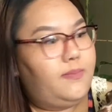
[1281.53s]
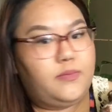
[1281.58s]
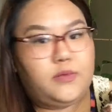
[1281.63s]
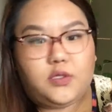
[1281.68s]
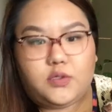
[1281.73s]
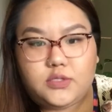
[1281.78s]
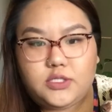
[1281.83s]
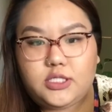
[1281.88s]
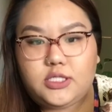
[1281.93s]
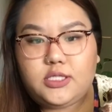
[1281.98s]

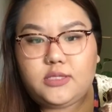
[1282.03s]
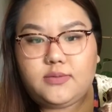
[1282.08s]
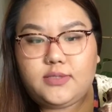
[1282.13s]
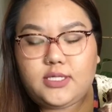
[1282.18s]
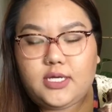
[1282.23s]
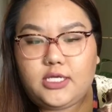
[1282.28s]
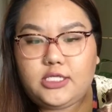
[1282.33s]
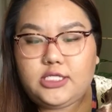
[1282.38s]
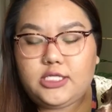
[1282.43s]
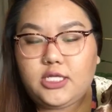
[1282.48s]
Those are some
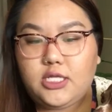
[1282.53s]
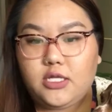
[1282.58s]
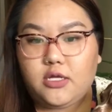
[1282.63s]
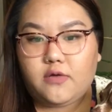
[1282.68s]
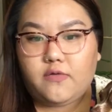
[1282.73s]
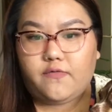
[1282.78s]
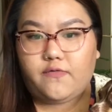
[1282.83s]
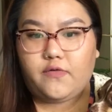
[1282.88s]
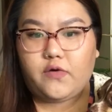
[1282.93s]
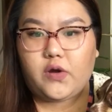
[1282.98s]
signs to
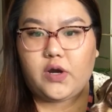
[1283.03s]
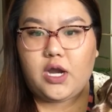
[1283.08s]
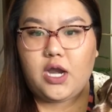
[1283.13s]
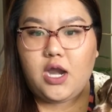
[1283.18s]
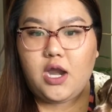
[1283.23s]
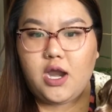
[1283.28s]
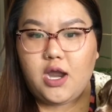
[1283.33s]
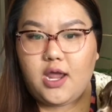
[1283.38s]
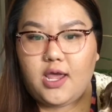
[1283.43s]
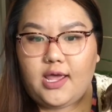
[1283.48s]
look for.
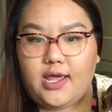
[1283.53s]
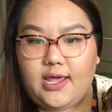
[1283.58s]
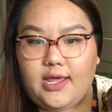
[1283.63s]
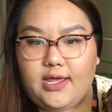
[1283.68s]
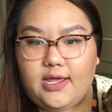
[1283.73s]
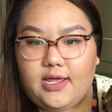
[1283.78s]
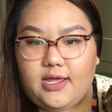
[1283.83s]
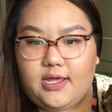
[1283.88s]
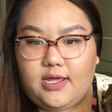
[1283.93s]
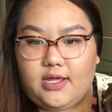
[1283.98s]

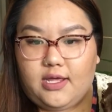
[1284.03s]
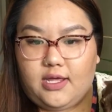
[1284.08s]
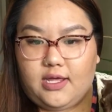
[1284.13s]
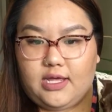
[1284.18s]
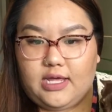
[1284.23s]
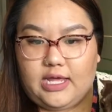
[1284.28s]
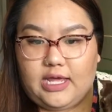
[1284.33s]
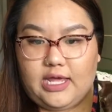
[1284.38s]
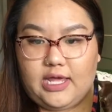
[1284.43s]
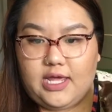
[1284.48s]

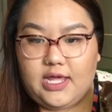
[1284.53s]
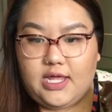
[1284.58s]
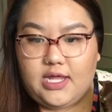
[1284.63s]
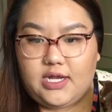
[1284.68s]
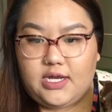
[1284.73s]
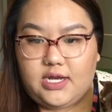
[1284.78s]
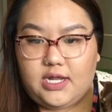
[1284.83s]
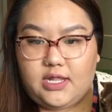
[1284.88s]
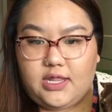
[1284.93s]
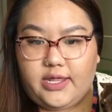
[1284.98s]

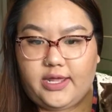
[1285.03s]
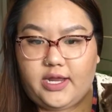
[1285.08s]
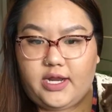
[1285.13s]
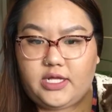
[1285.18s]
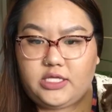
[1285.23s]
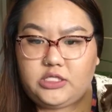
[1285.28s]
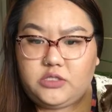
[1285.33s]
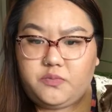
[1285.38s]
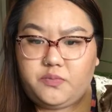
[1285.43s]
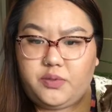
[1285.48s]
And that
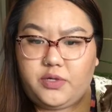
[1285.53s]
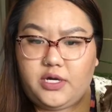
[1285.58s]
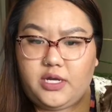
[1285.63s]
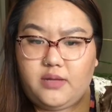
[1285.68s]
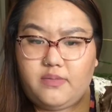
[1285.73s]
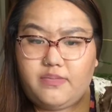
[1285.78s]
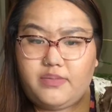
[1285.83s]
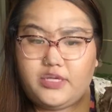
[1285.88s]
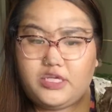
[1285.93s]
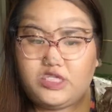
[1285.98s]
is
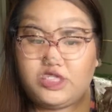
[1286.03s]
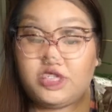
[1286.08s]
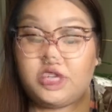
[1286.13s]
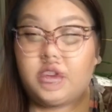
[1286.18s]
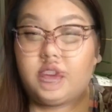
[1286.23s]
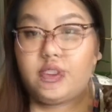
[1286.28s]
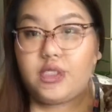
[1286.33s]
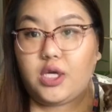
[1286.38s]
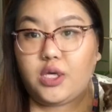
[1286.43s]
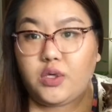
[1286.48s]
pretty much.
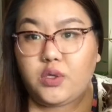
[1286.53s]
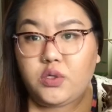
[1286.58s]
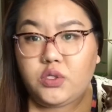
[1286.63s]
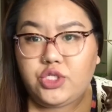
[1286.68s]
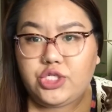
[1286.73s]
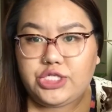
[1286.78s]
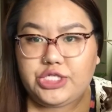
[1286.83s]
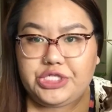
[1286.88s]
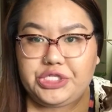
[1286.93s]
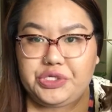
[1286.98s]
So
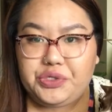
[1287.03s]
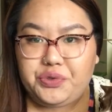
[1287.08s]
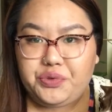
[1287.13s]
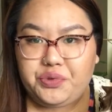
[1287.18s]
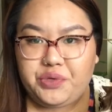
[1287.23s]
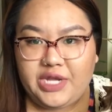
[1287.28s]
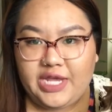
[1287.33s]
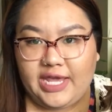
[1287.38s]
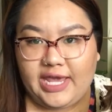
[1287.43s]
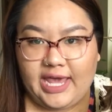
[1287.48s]
just to
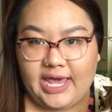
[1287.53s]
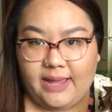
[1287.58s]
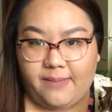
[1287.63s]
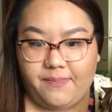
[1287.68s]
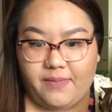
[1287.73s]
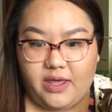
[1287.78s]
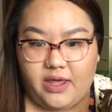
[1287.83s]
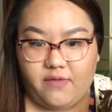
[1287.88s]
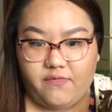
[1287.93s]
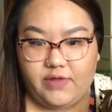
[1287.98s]

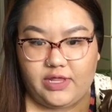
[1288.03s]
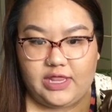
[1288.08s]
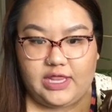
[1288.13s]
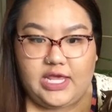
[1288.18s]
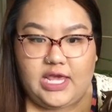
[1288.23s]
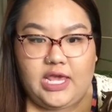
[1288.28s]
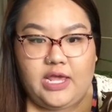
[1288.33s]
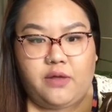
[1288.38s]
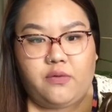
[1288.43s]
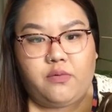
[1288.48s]
recap
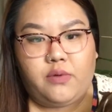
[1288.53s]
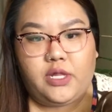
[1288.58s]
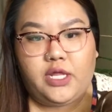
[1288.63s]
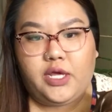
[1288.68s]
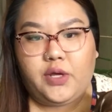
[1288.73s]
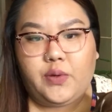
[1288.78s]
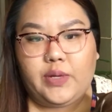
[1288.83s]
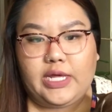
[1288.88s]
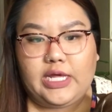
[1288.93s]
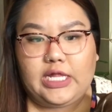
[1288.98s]
everything
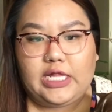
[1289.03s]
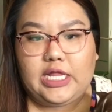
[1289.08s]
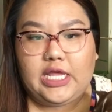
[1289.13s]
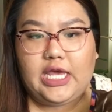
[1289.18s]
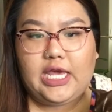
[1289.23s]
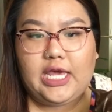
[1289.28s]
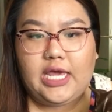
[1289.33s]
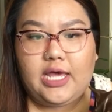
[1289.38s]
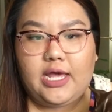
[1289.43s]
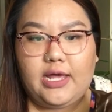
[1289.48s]
really
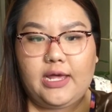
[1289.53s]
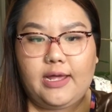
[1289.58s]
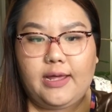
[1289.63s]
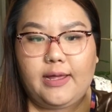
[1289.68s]
quickly,